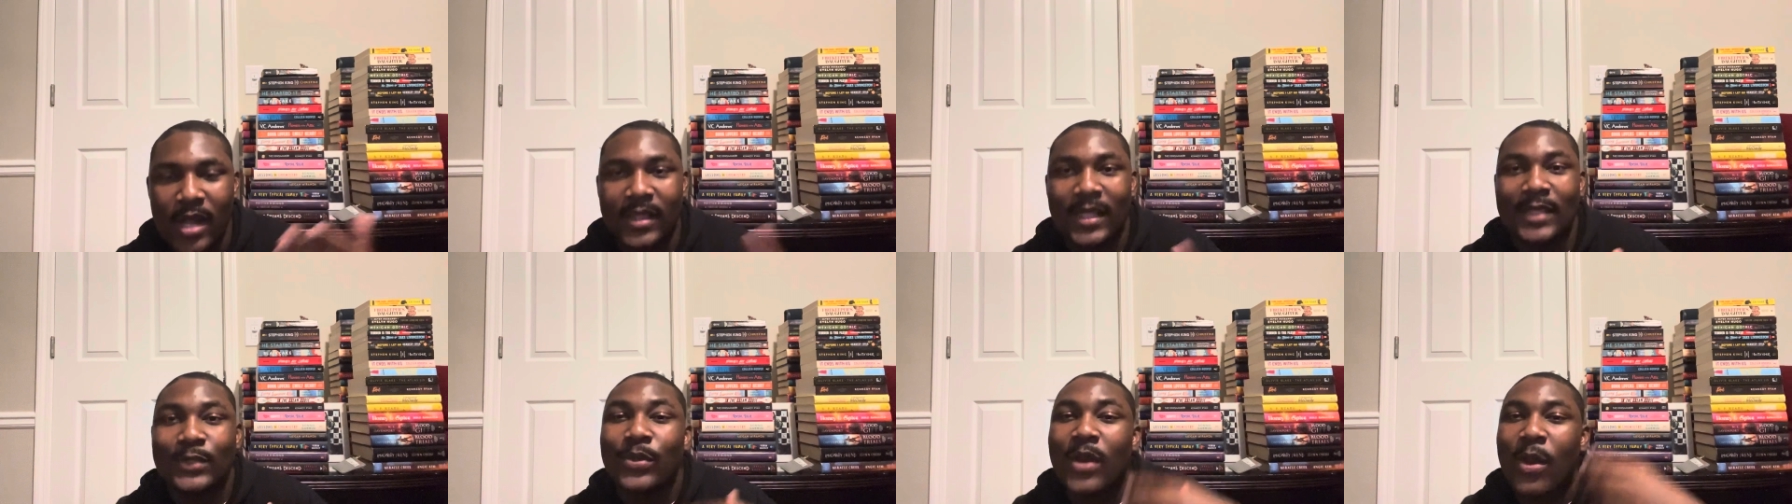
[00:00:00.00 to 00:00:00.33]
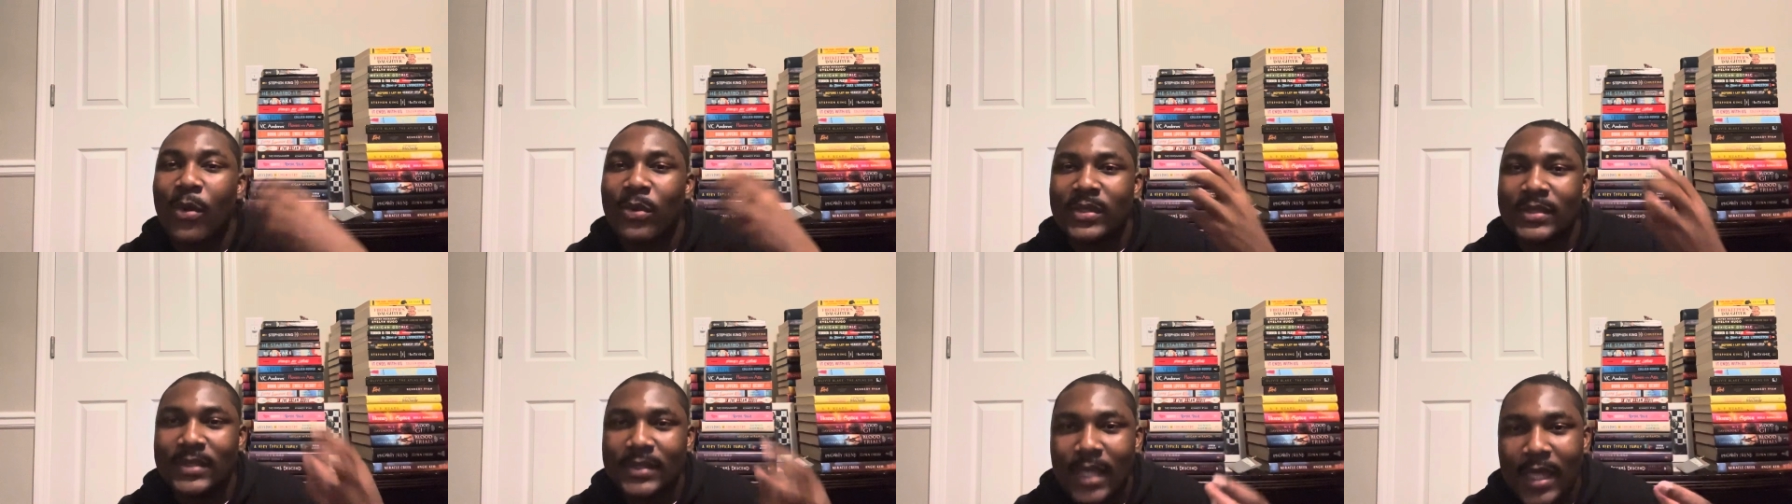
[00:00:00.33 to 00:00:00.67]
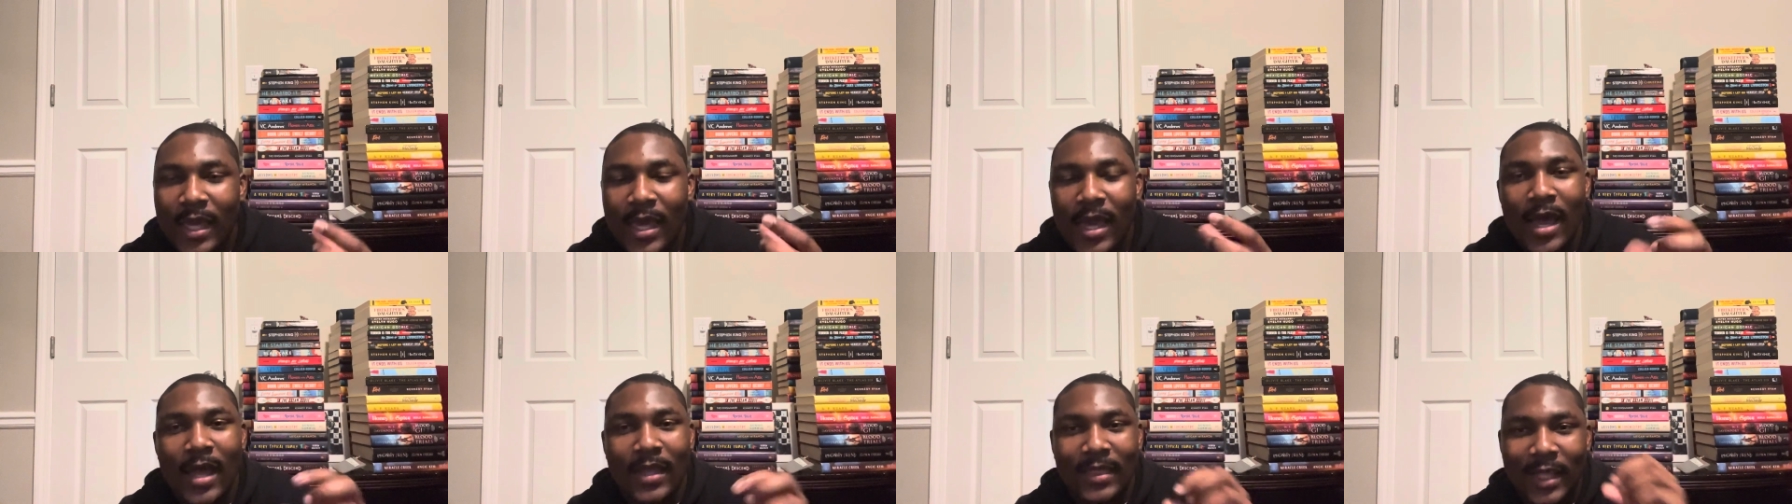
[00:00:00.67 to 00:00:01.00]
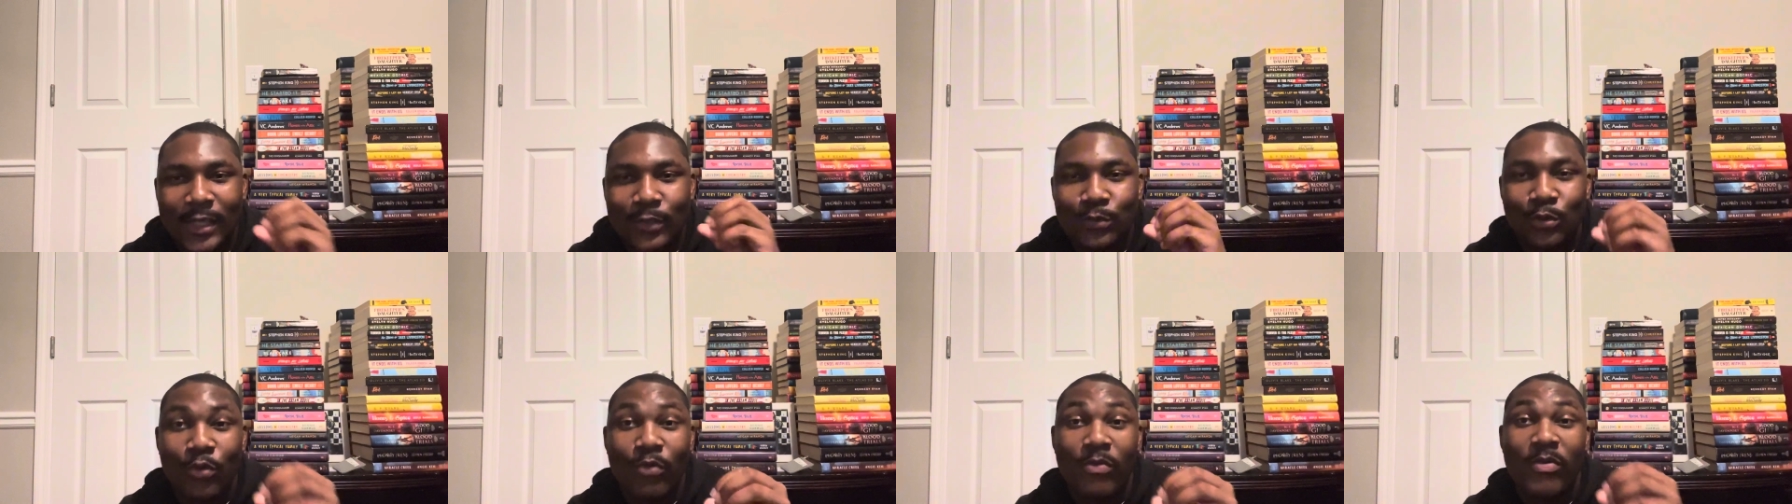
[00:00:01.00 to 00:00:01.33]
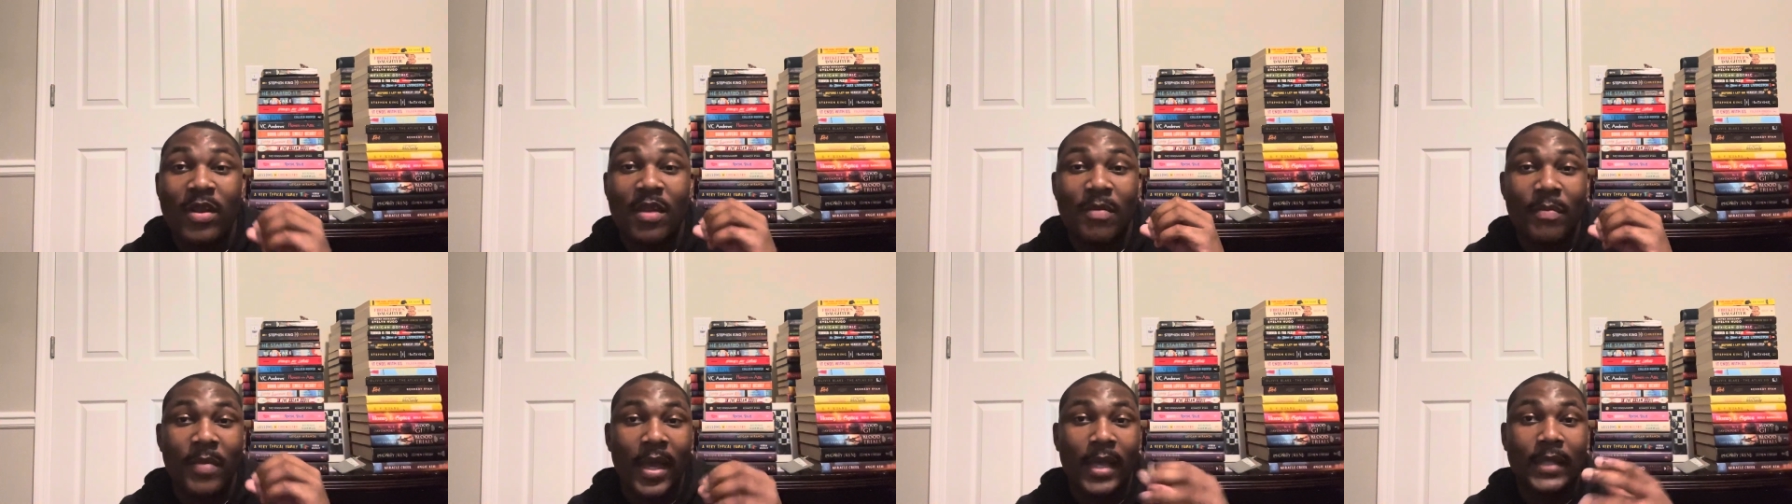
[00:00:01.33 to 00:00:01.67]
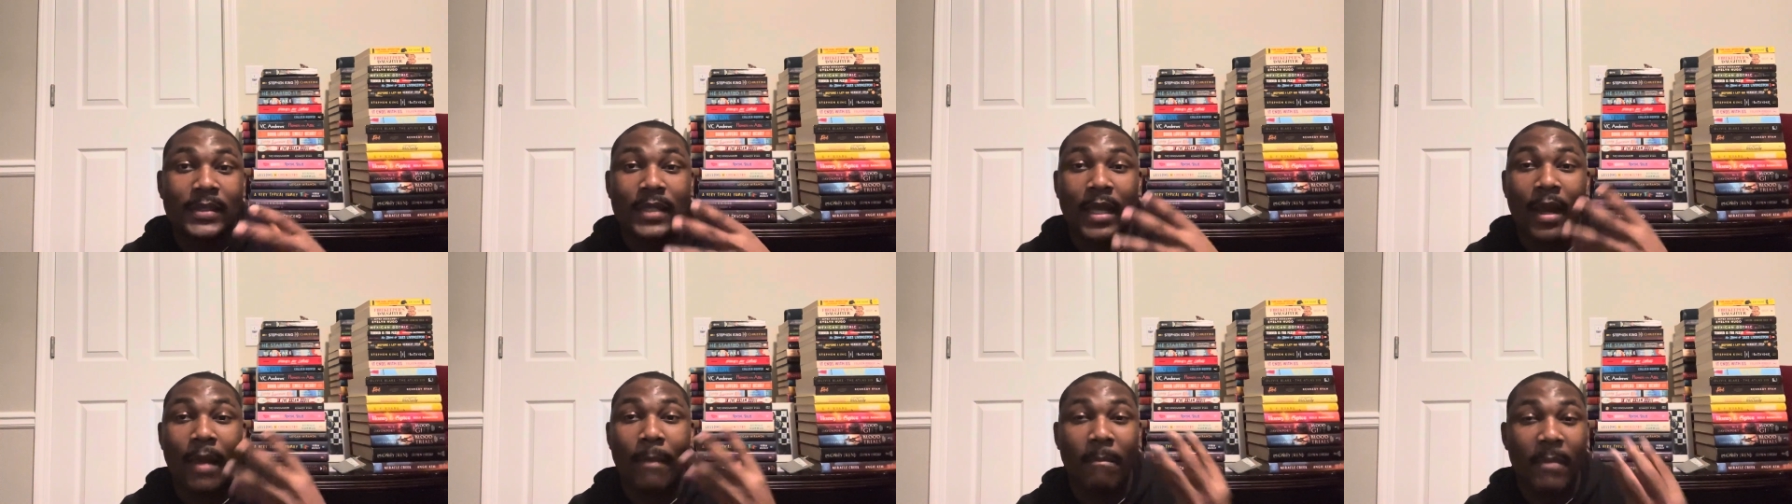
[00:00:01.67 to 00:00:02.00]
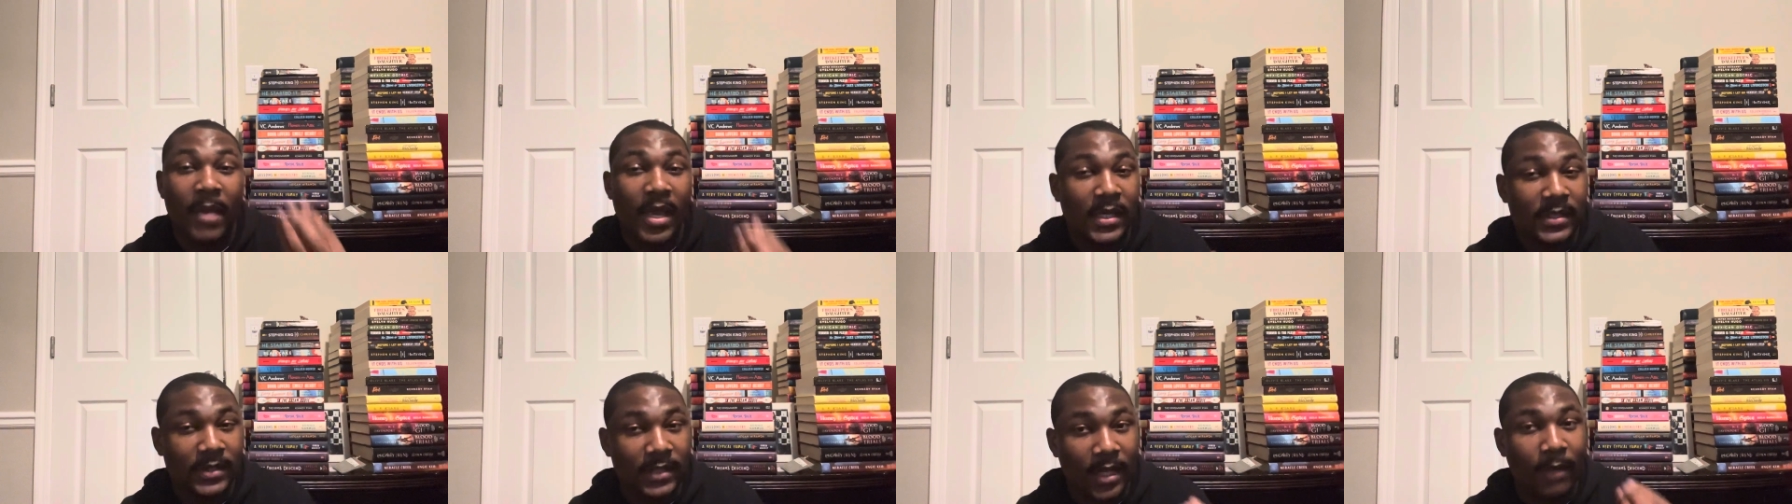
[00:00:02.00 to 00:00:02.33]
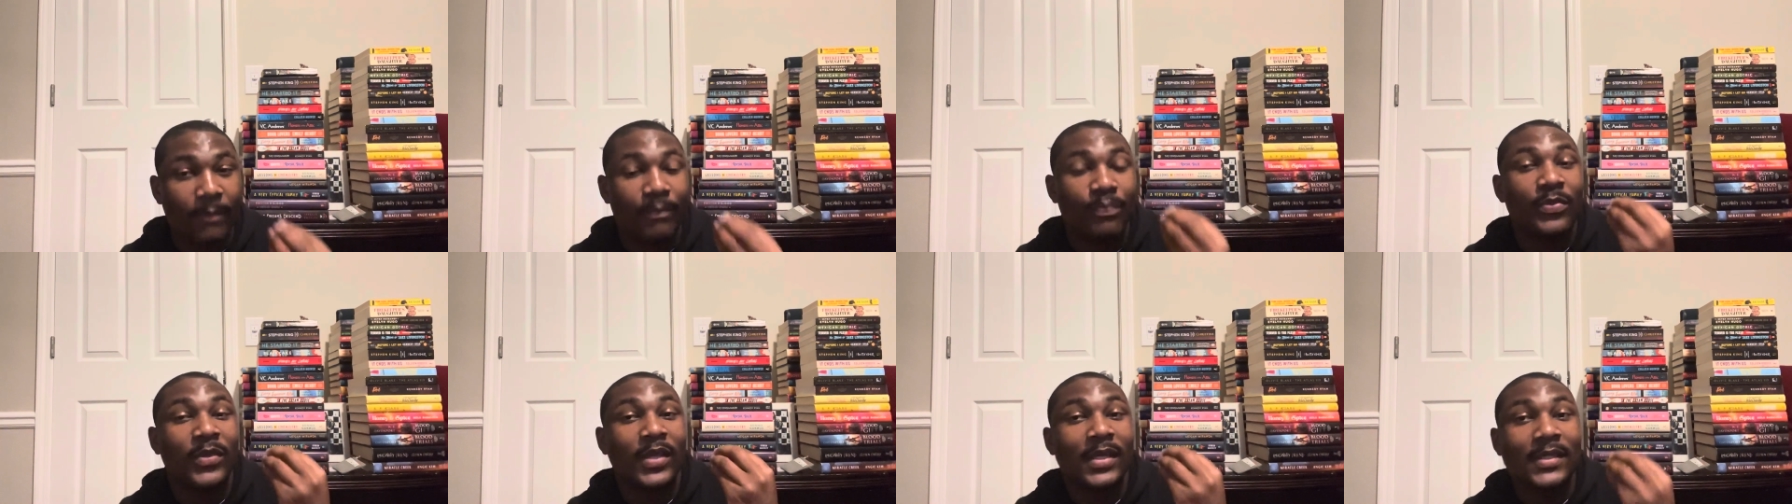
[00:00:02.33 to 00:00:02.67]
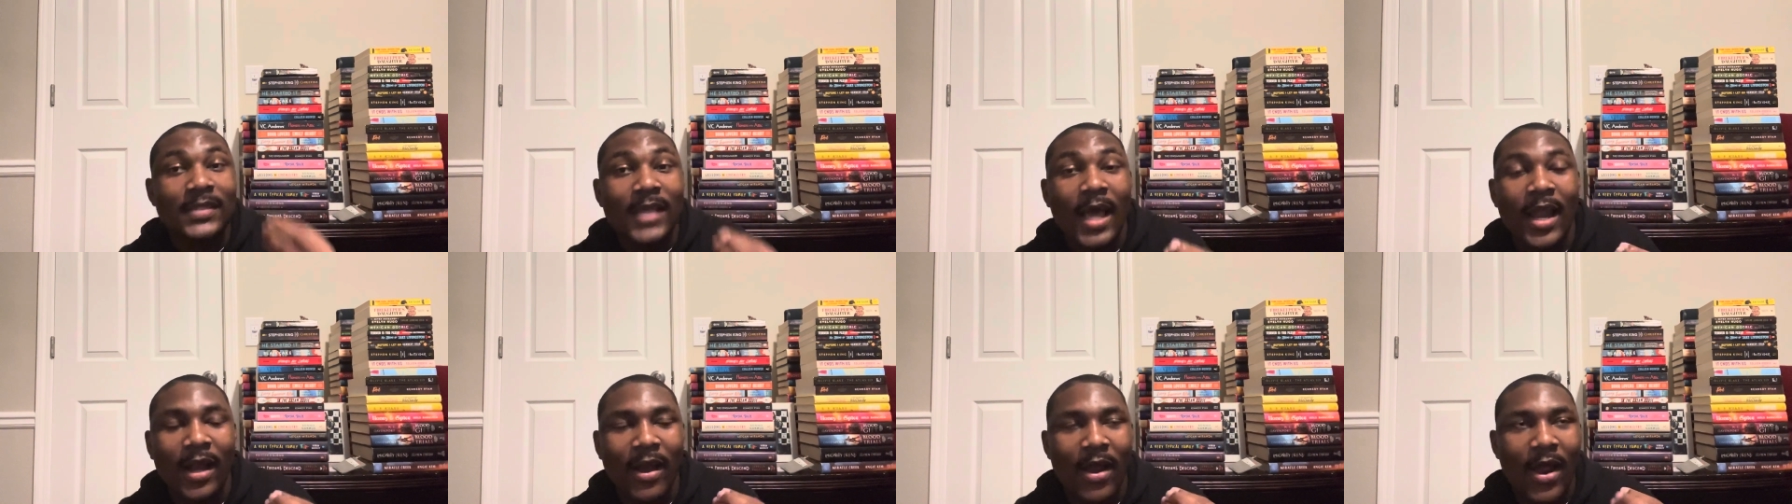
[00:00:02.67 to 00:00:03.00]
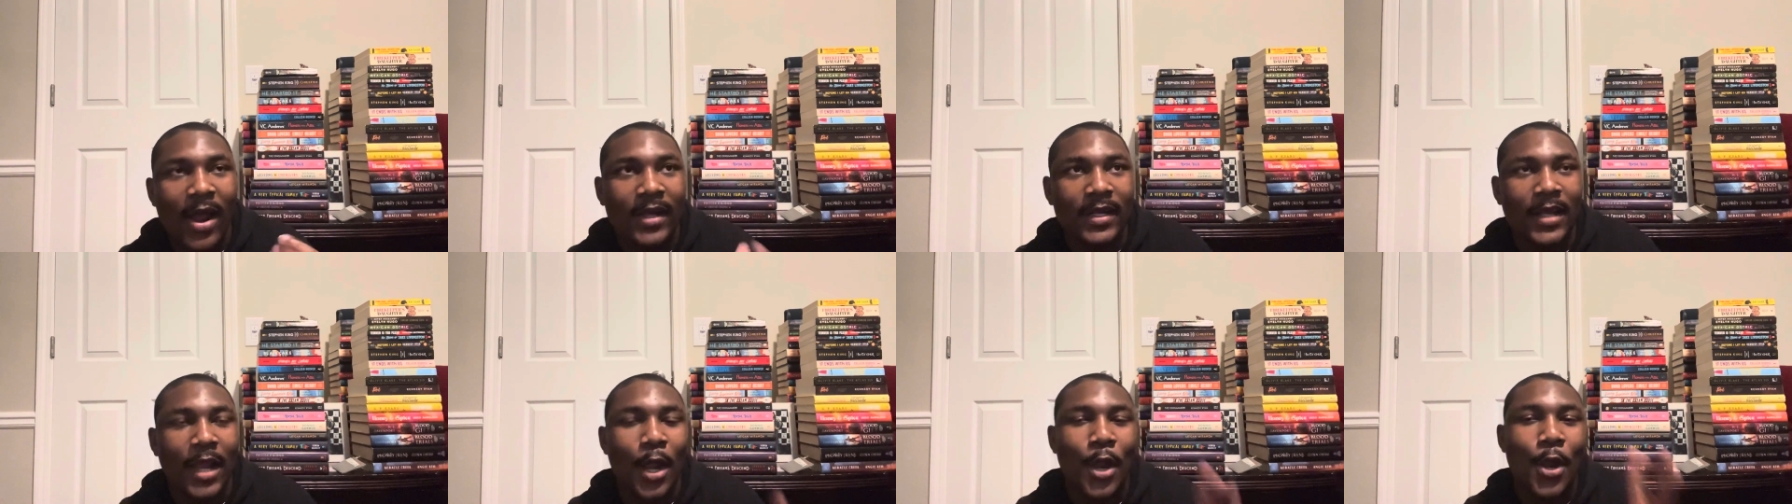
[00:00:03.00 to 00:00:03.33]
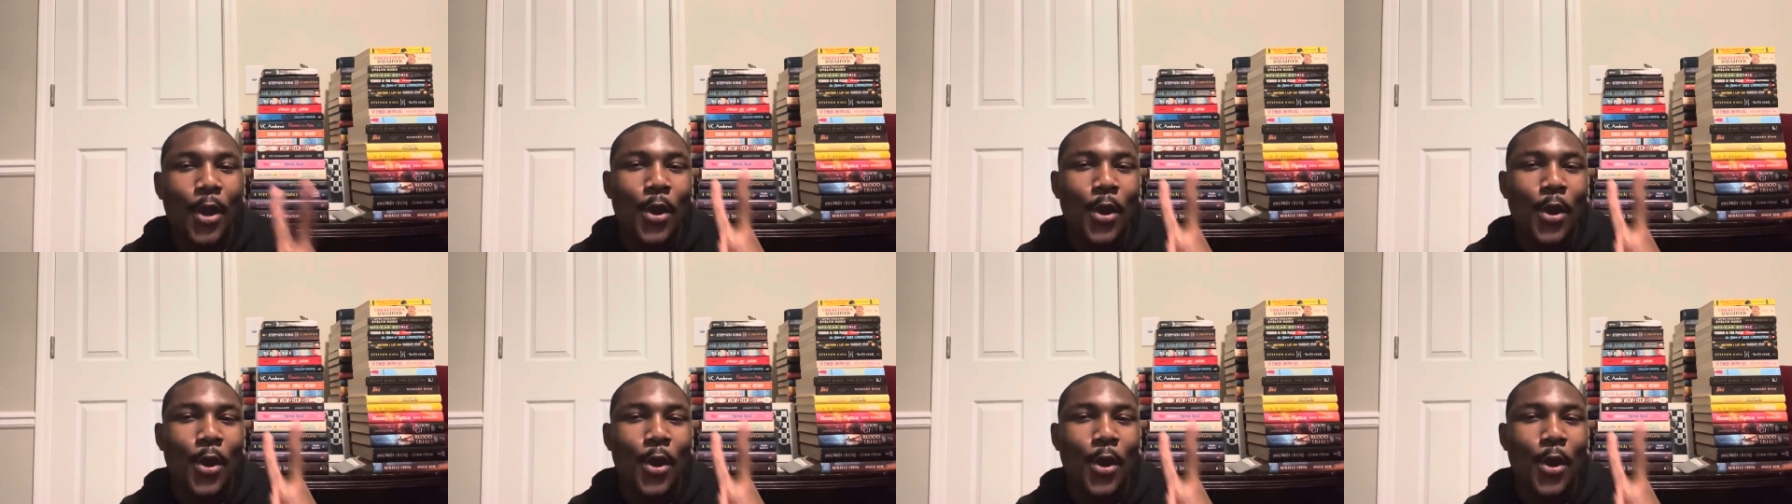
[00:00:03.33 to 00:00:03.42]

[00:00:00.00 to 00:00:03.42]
That's what I was thinking, and that's what really makes an amazing side character.